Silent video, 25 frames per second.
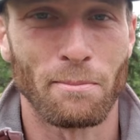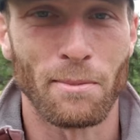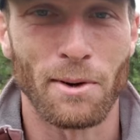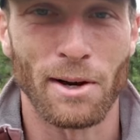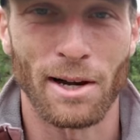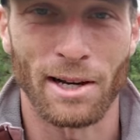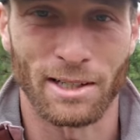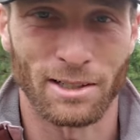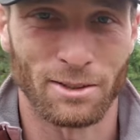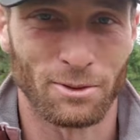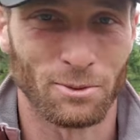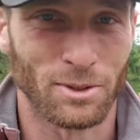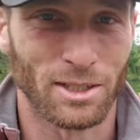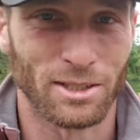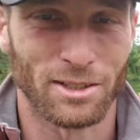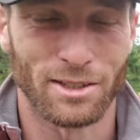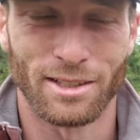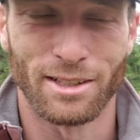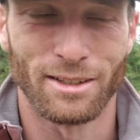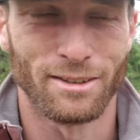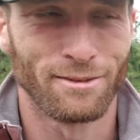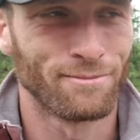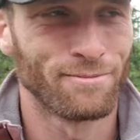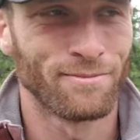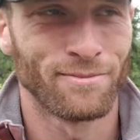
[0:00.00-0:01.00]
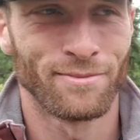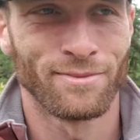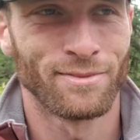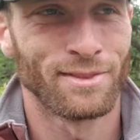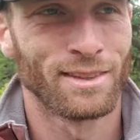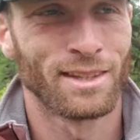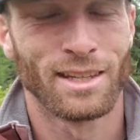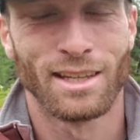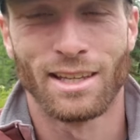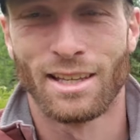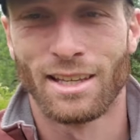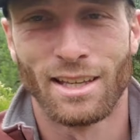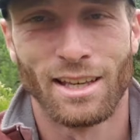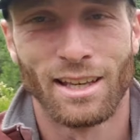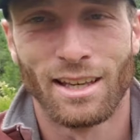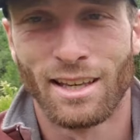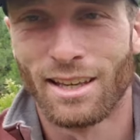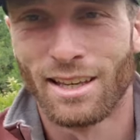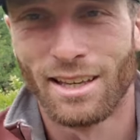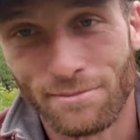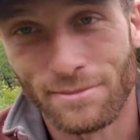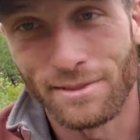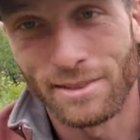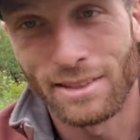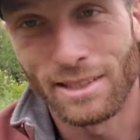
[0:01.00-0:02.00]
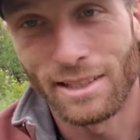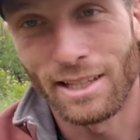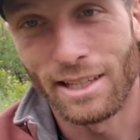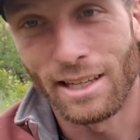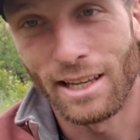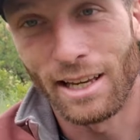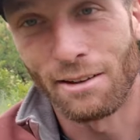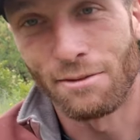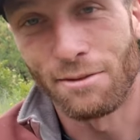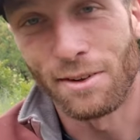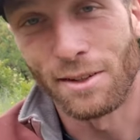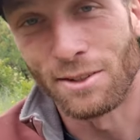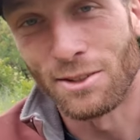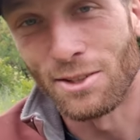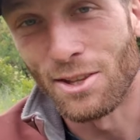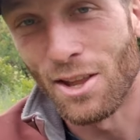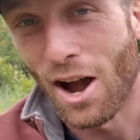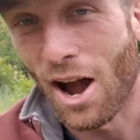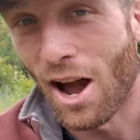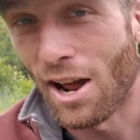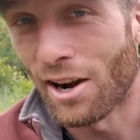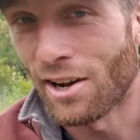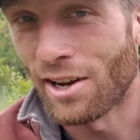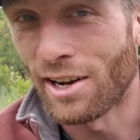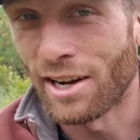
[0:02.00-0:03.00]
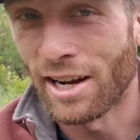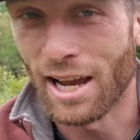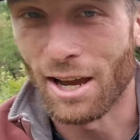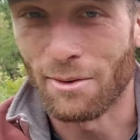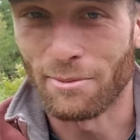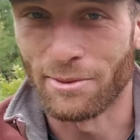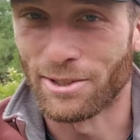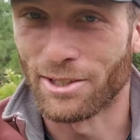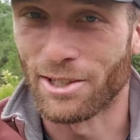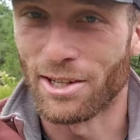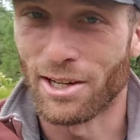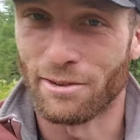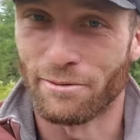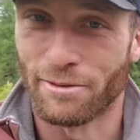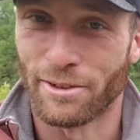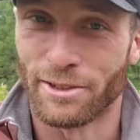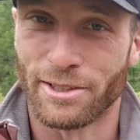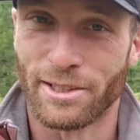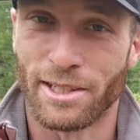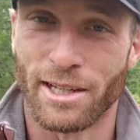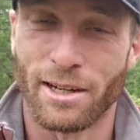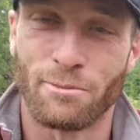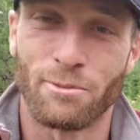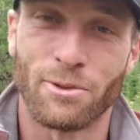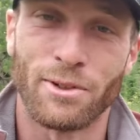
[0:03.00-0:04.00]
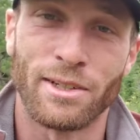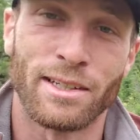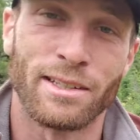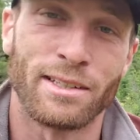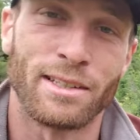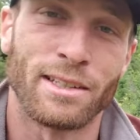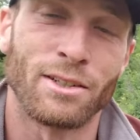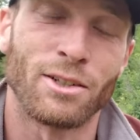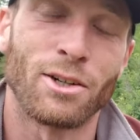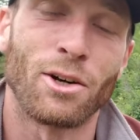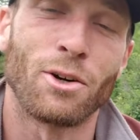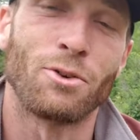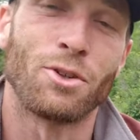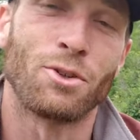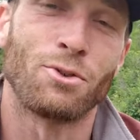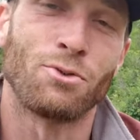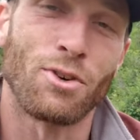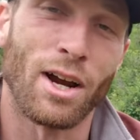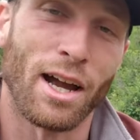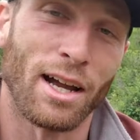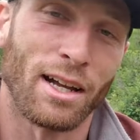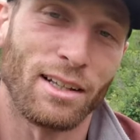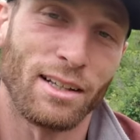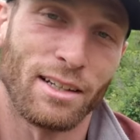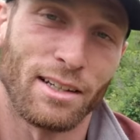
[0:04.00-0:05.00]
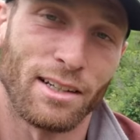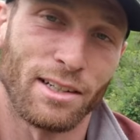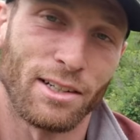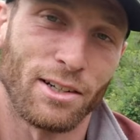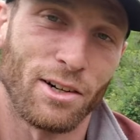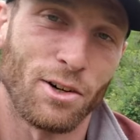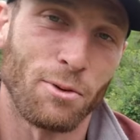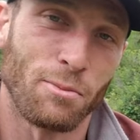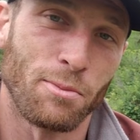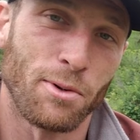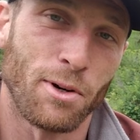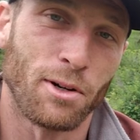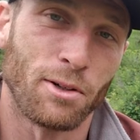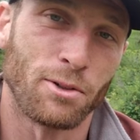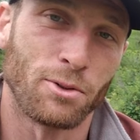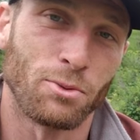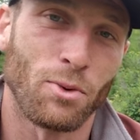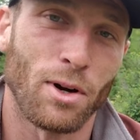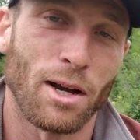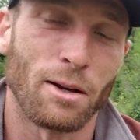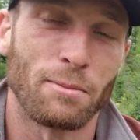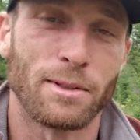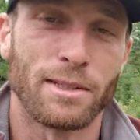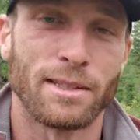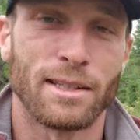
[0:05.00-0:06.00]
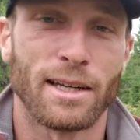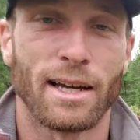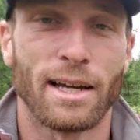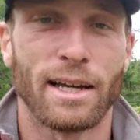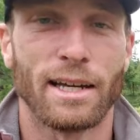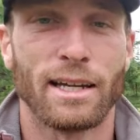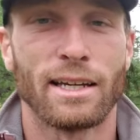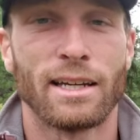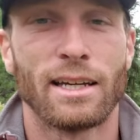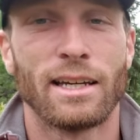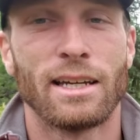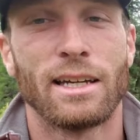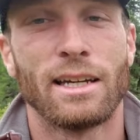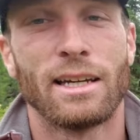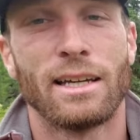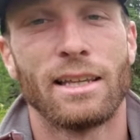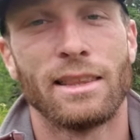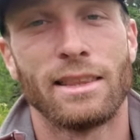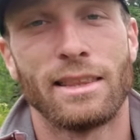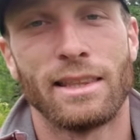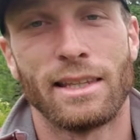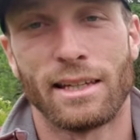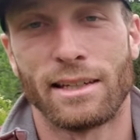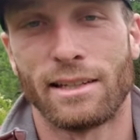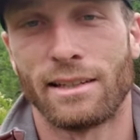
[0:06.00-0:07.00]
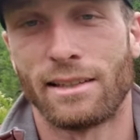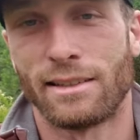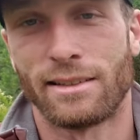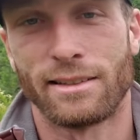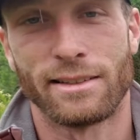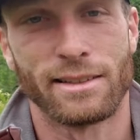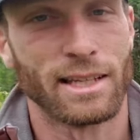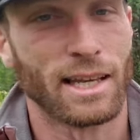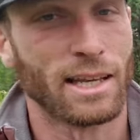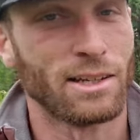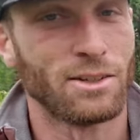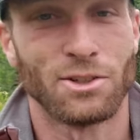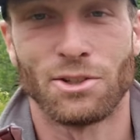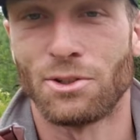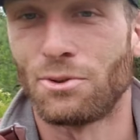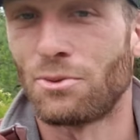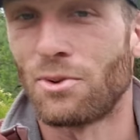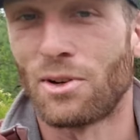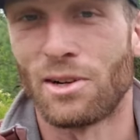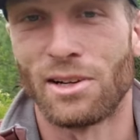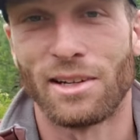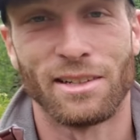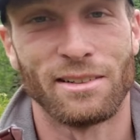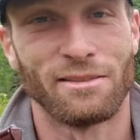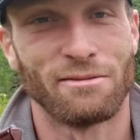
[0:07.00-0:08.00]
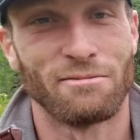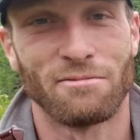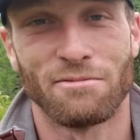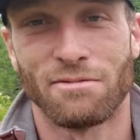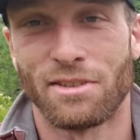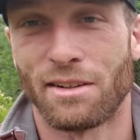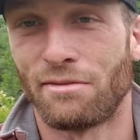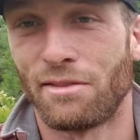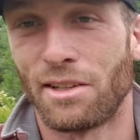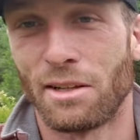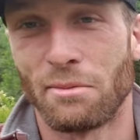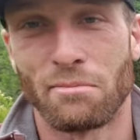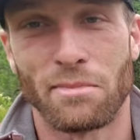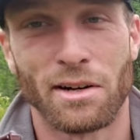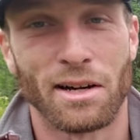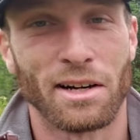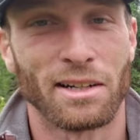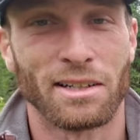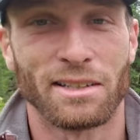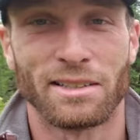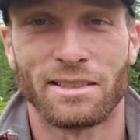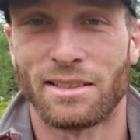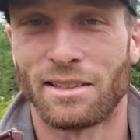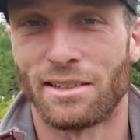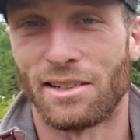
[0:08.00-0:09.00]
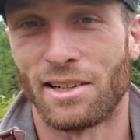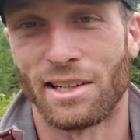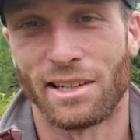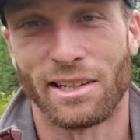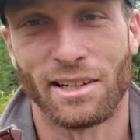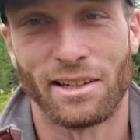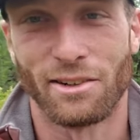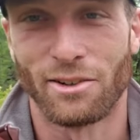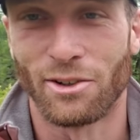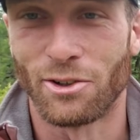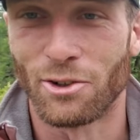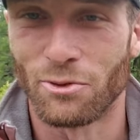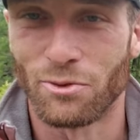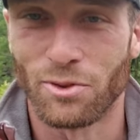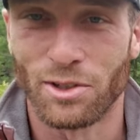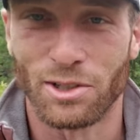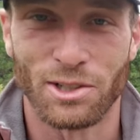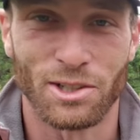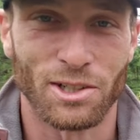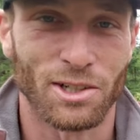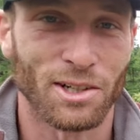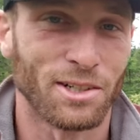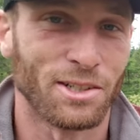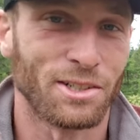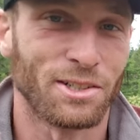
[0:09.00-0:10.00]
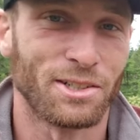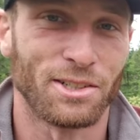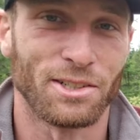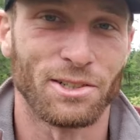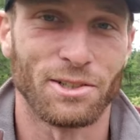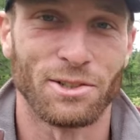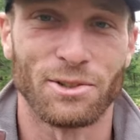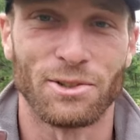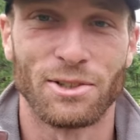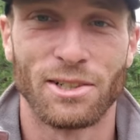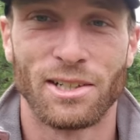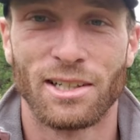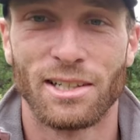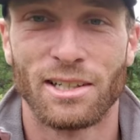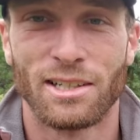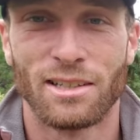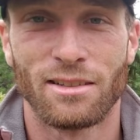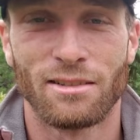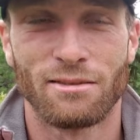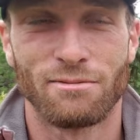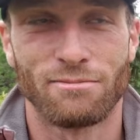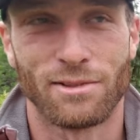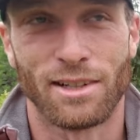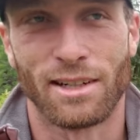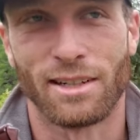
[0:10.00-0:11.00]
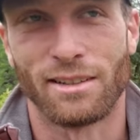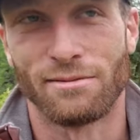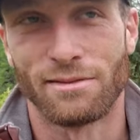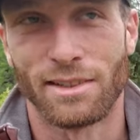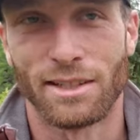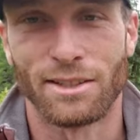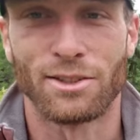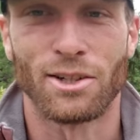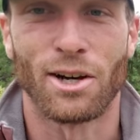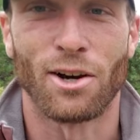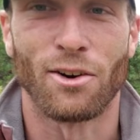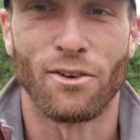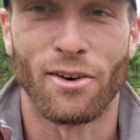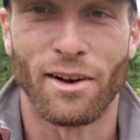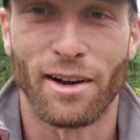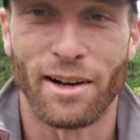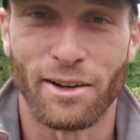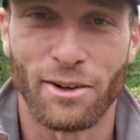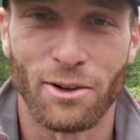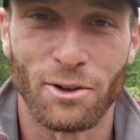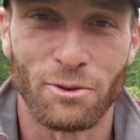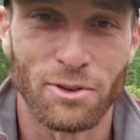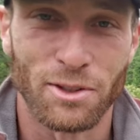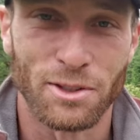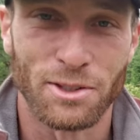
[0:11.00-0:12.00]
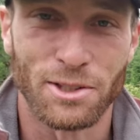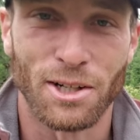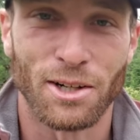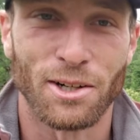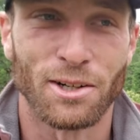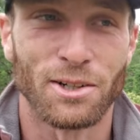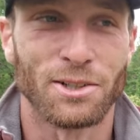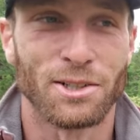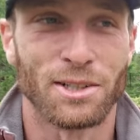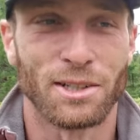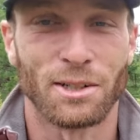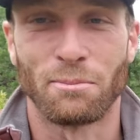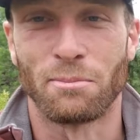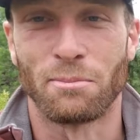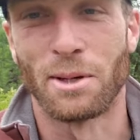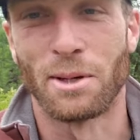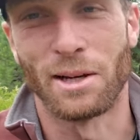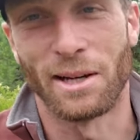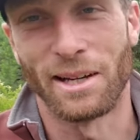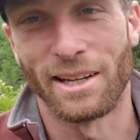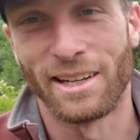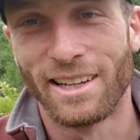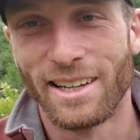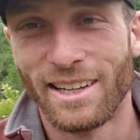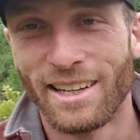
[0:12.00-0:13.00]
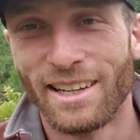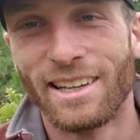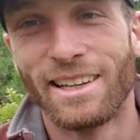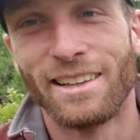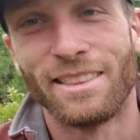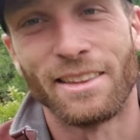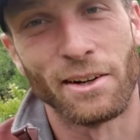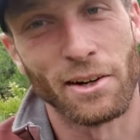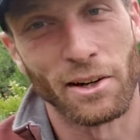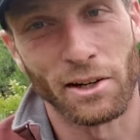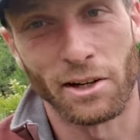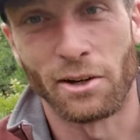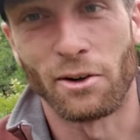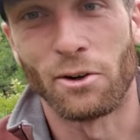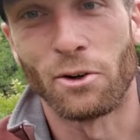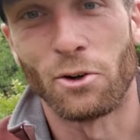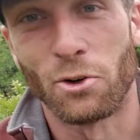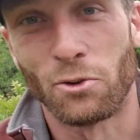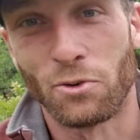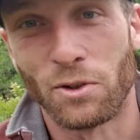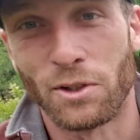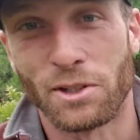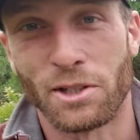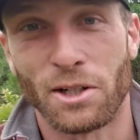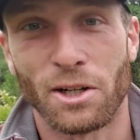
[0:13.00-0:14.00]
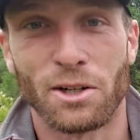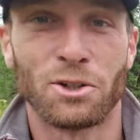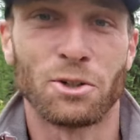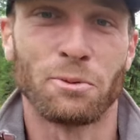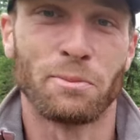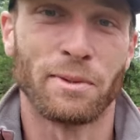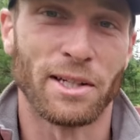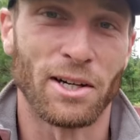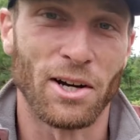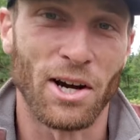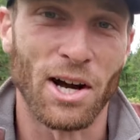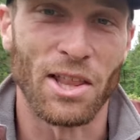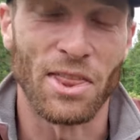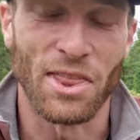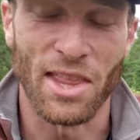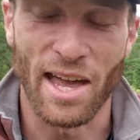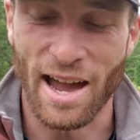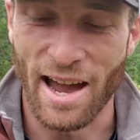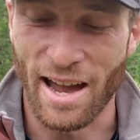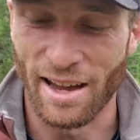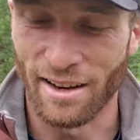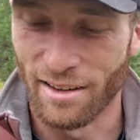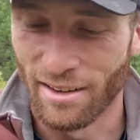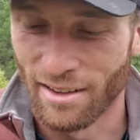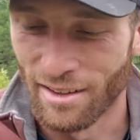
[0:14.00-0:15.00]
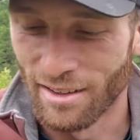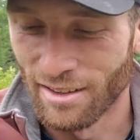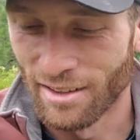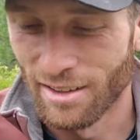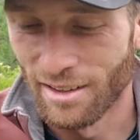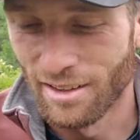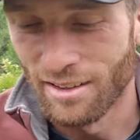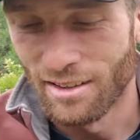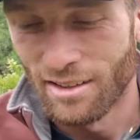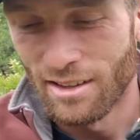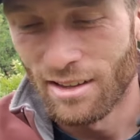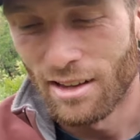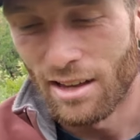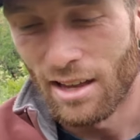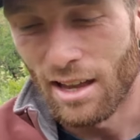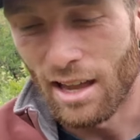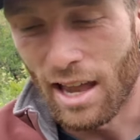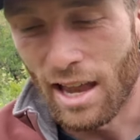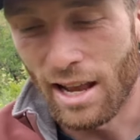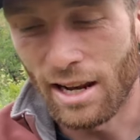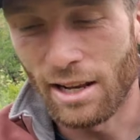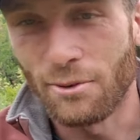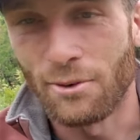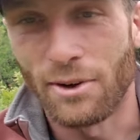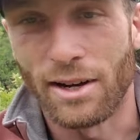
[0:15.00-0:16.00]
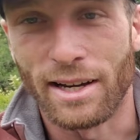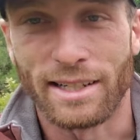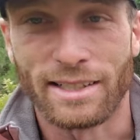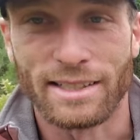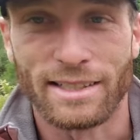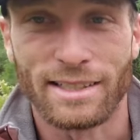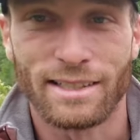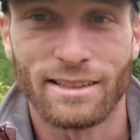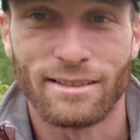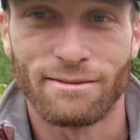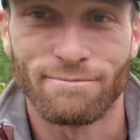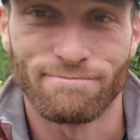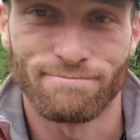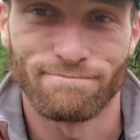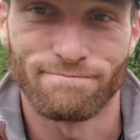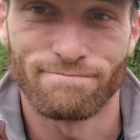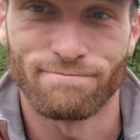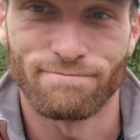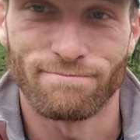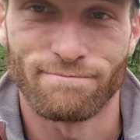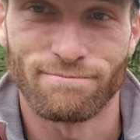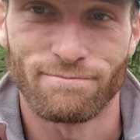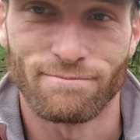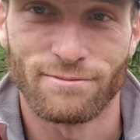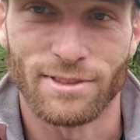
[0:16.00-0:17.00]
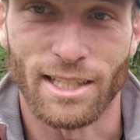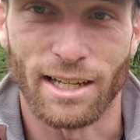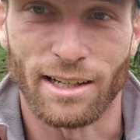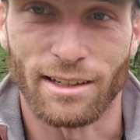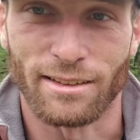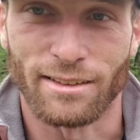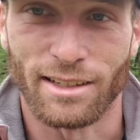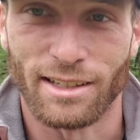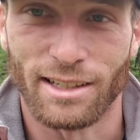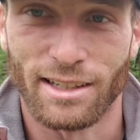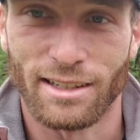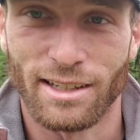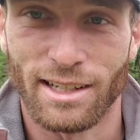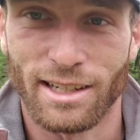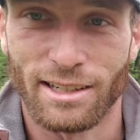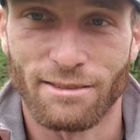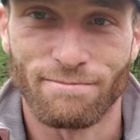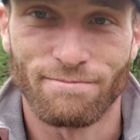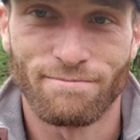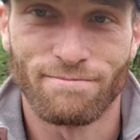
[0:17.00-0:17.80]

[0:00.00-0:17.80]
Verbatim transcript: bucks, which if it's not on Amazon for some reason, go directly to GoPro's website. They'll send you one, 50 bucks. They're not going to overcharge you. Well, it's already overcharging, but they're not going to overcharge you beyond that. Anyways, second thing you need.